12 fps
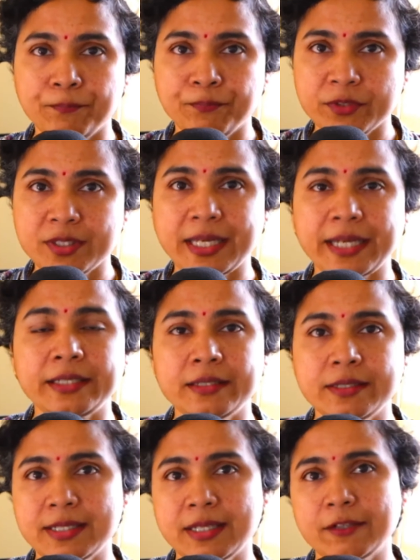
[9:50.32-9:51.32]
site
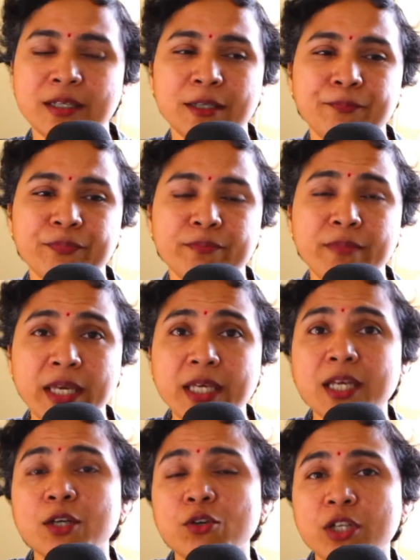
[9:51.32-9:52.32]
itself.
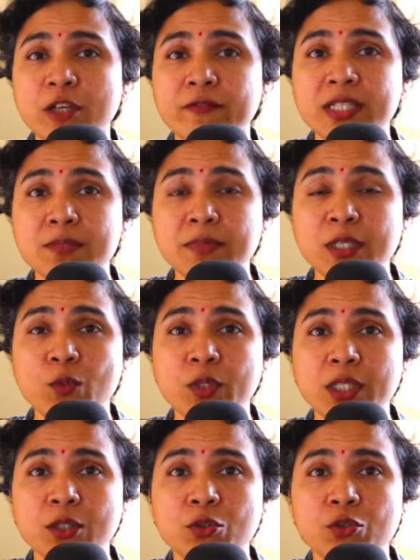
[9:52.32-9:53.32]
Making a good investment
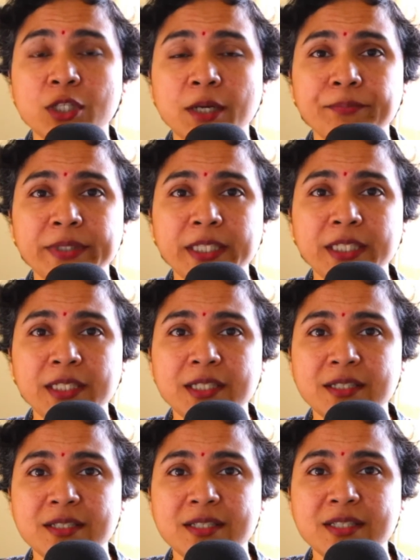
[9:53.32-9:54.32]
with a good company
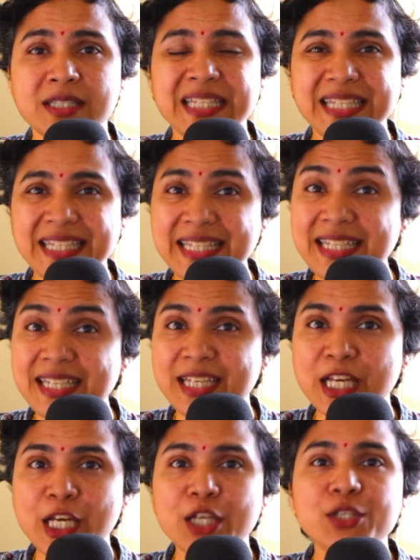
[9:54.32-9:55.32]
is the
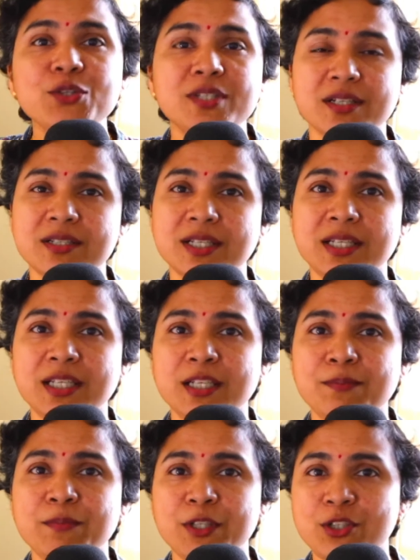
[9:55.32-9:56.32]
key to succeed
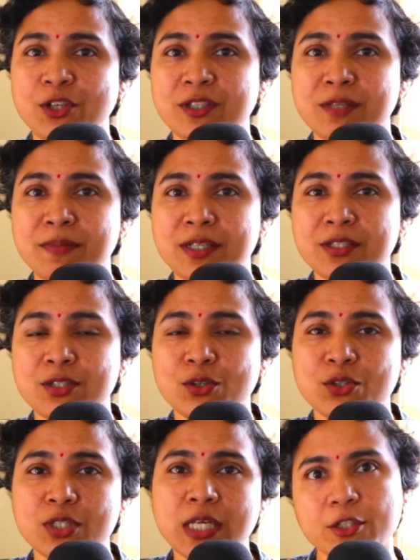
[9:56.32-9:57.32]
in print-on-demand
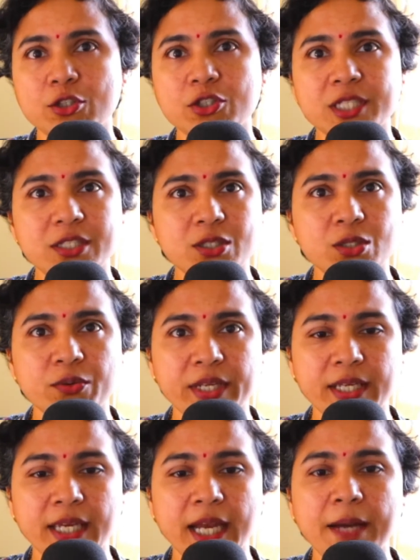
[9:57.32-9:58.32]
stores. So just to
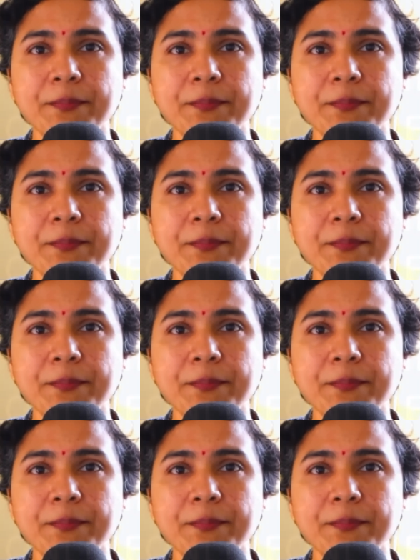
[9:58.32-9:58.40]
recap